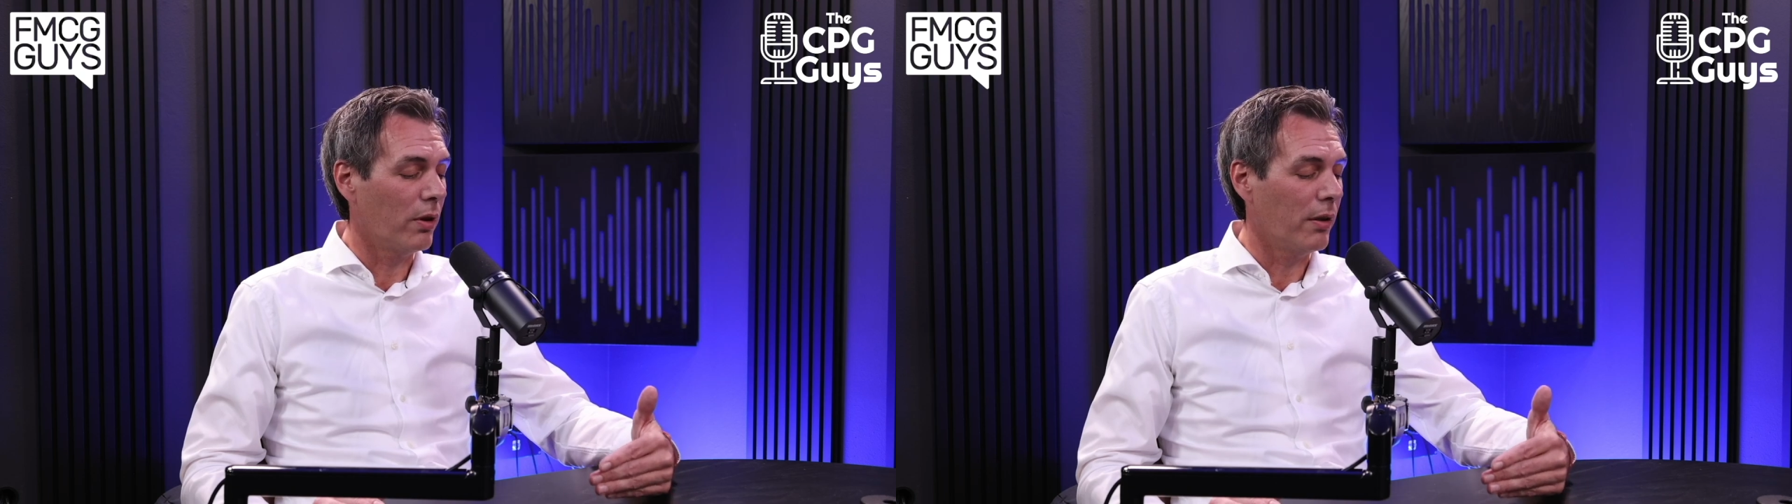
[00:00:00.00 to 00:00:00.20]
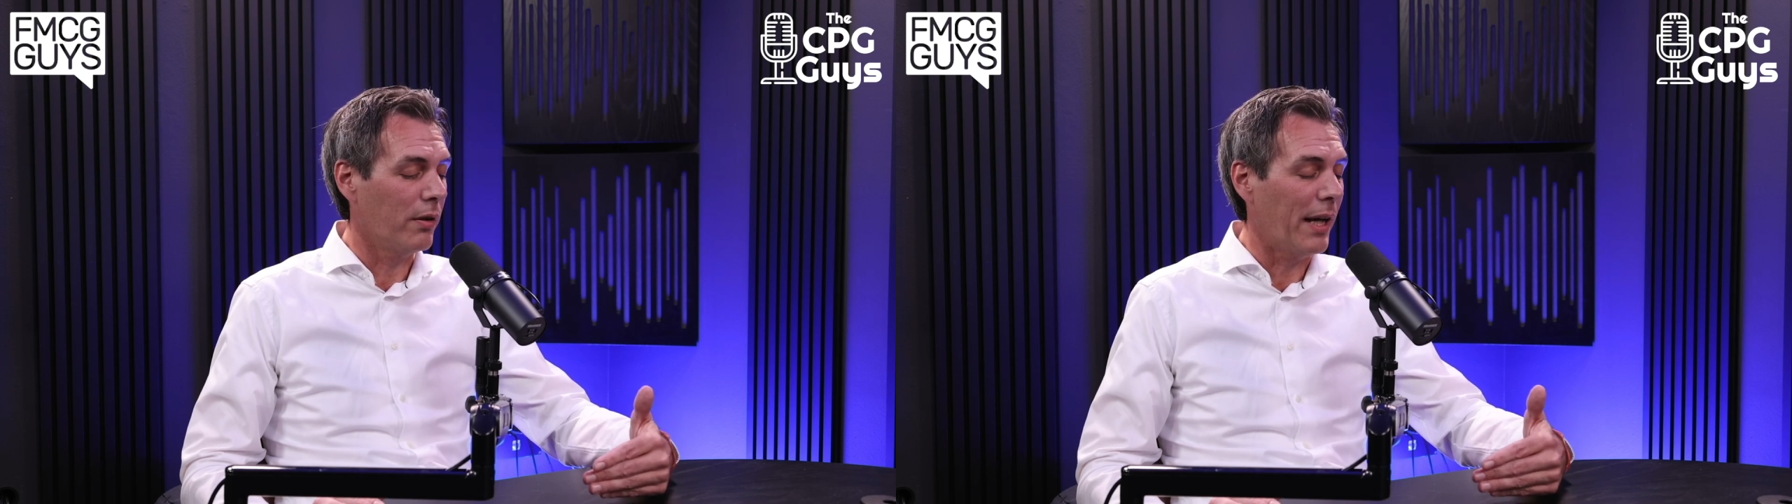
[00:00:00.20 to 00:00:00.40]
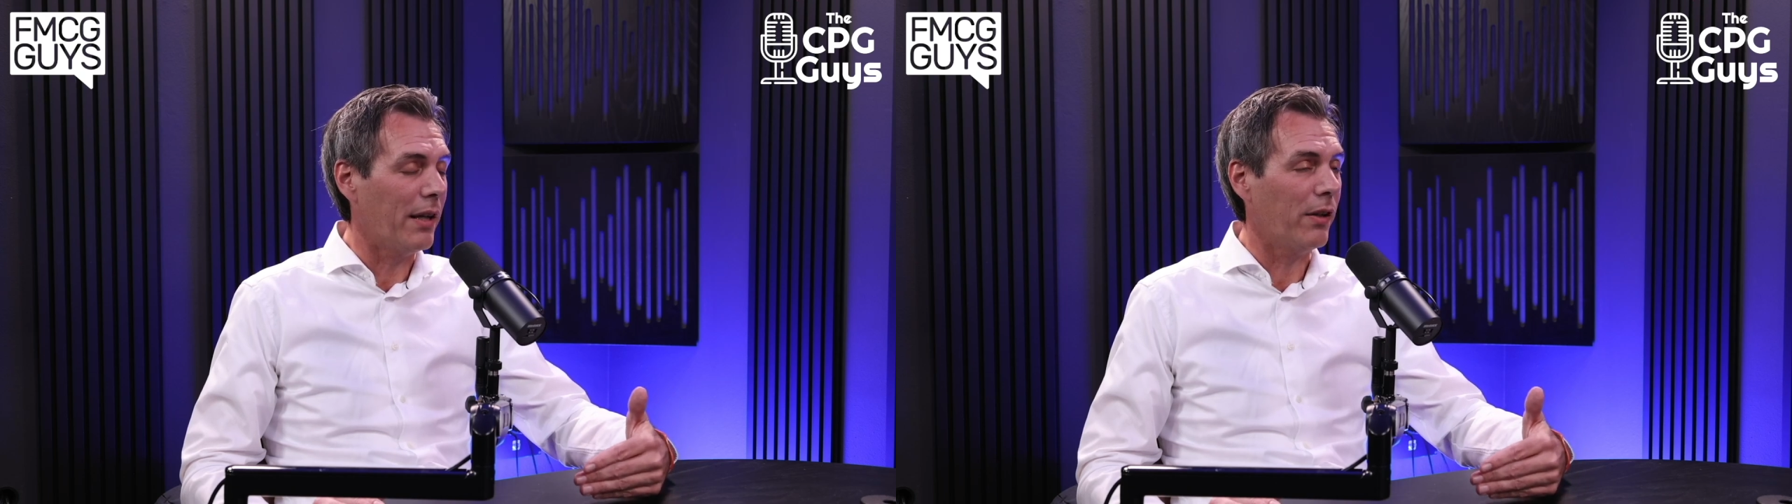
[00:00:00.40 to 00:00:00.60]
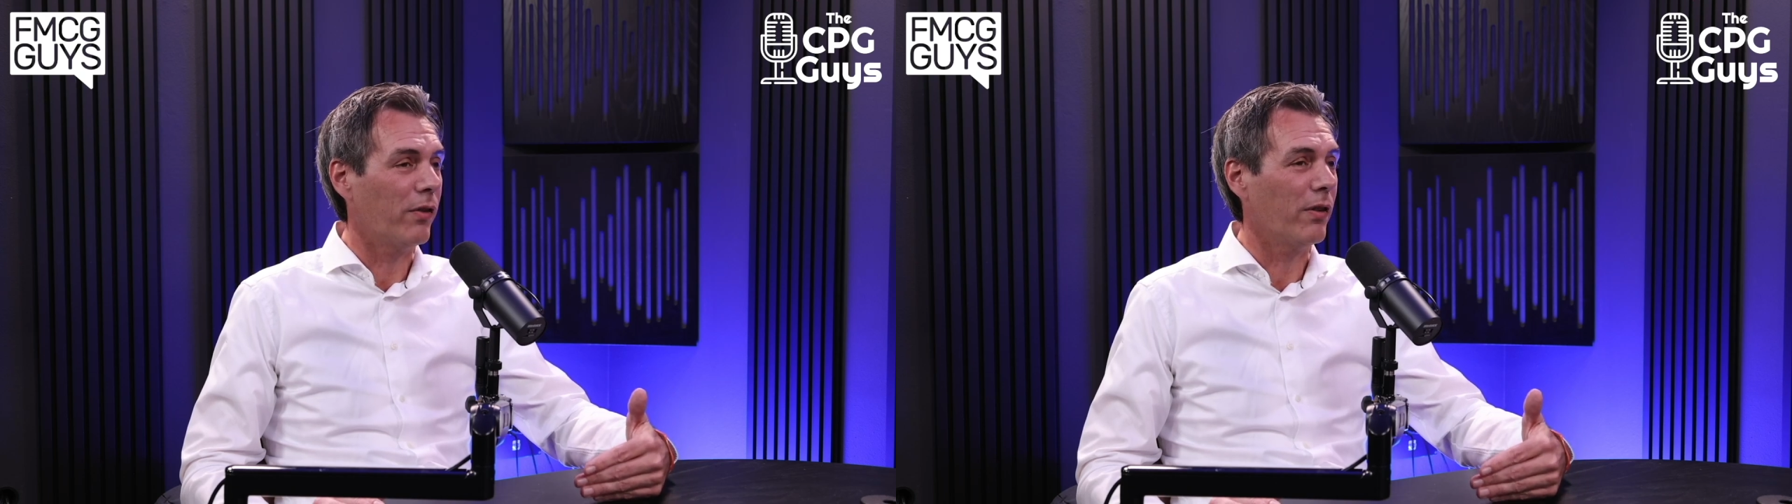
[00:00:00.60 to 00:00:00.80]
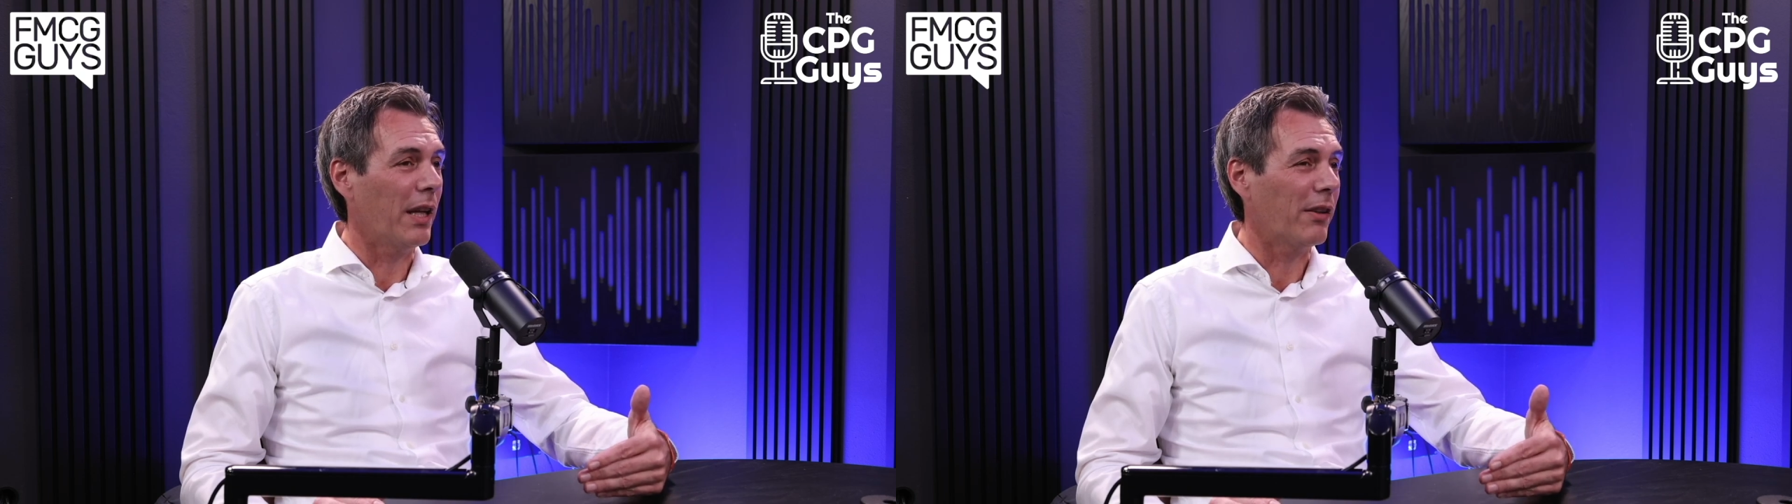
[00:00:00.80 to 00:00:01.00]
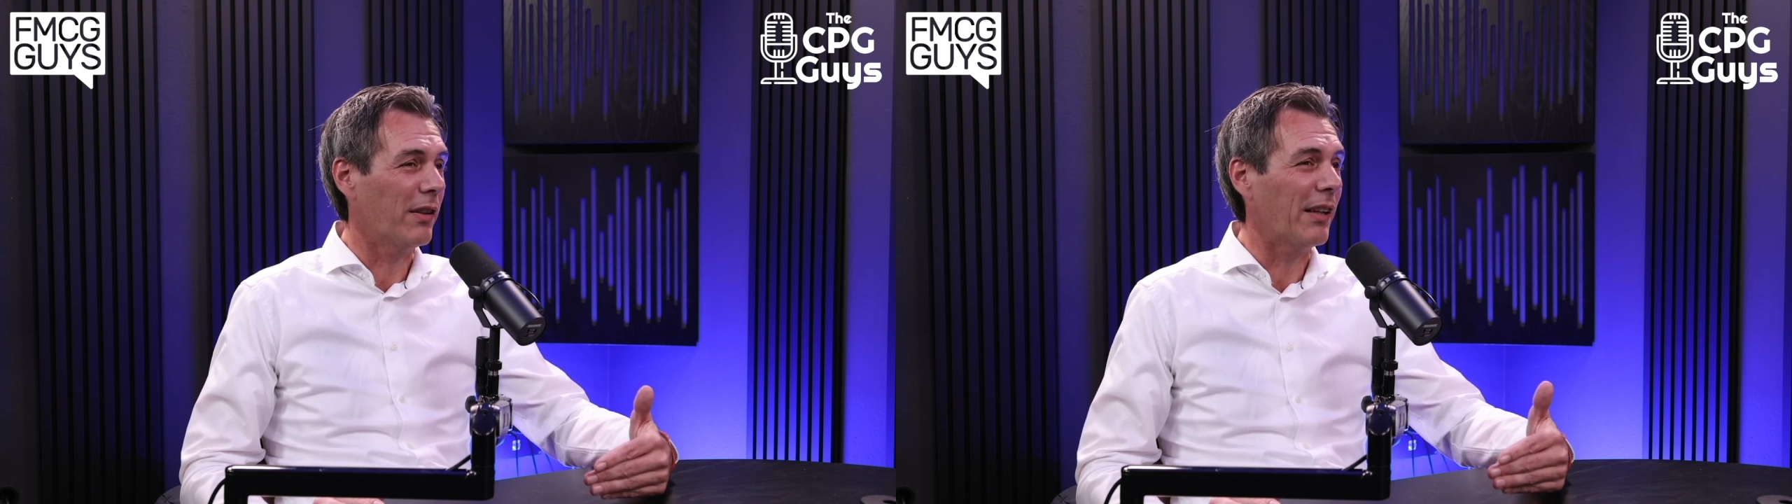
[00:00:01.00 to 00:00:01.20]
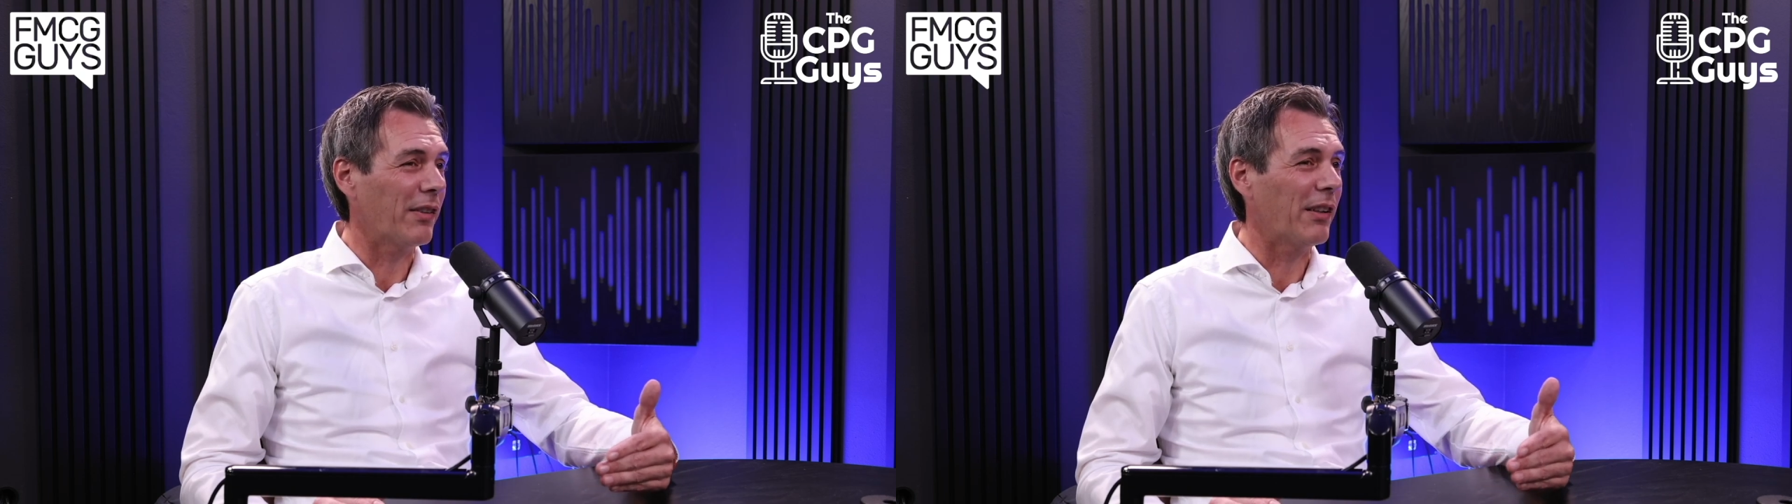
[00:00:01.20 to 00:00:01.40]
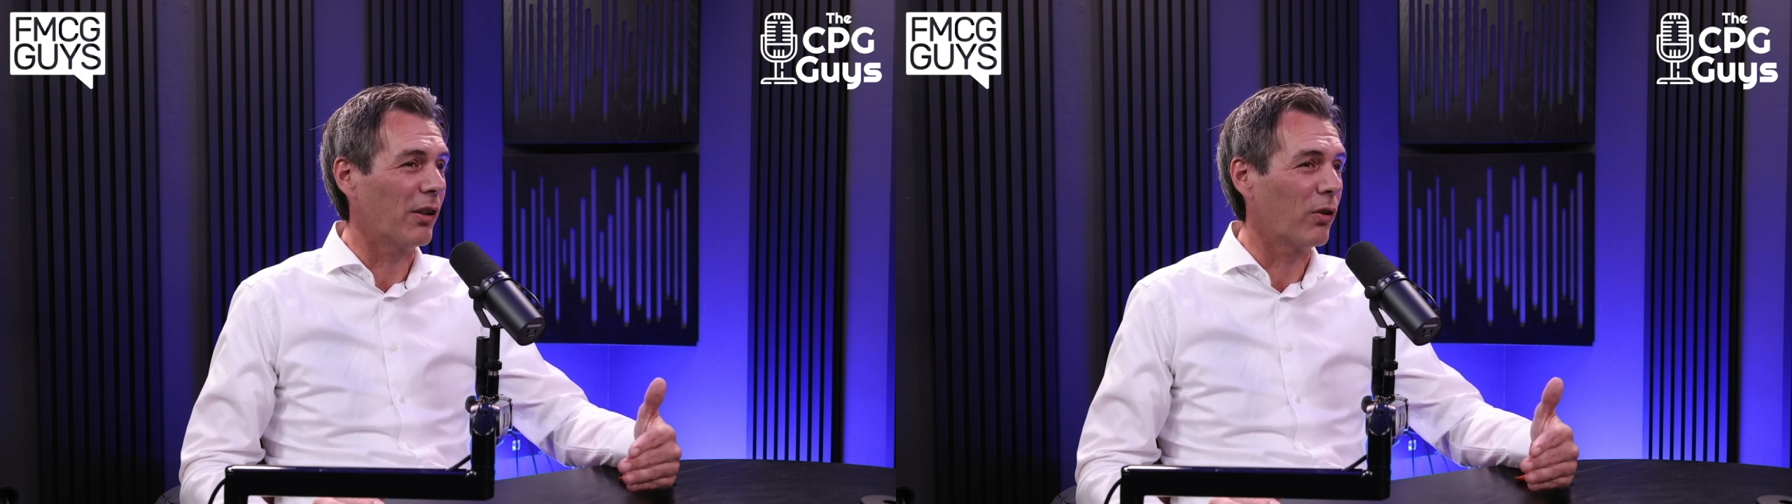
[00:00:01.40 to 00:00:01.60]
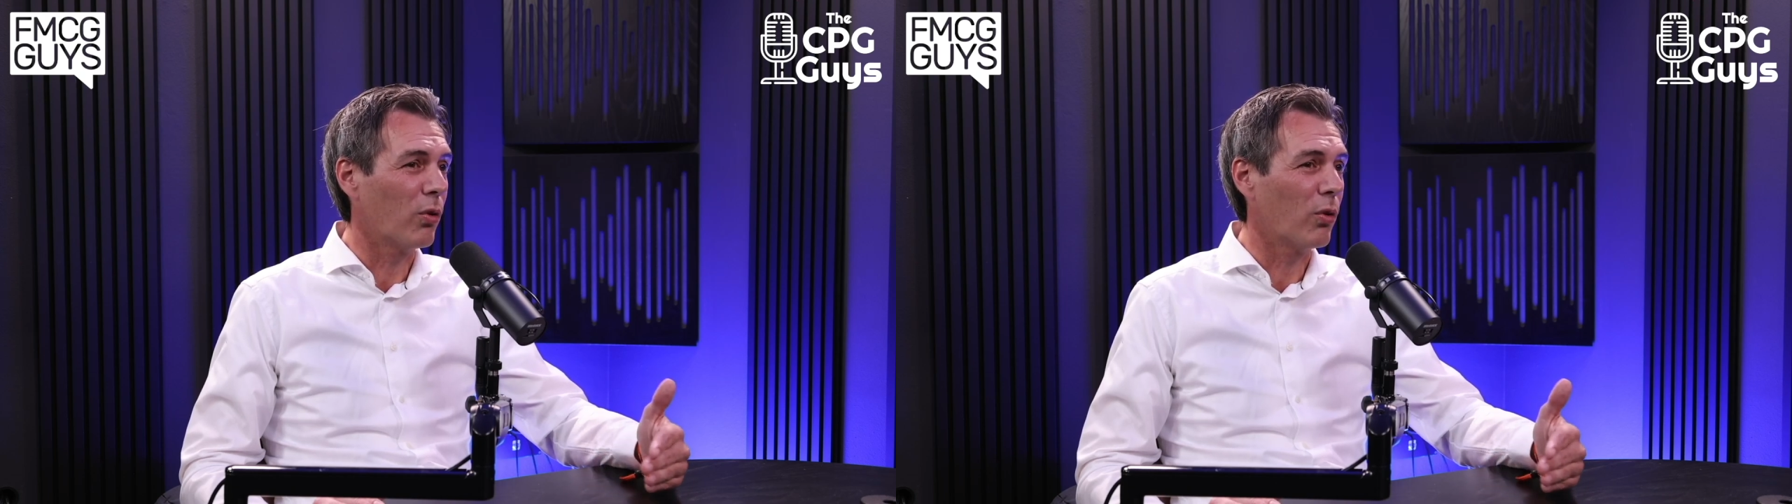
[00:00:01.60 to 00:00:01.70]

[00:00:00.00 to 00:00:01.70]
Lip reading: that's at the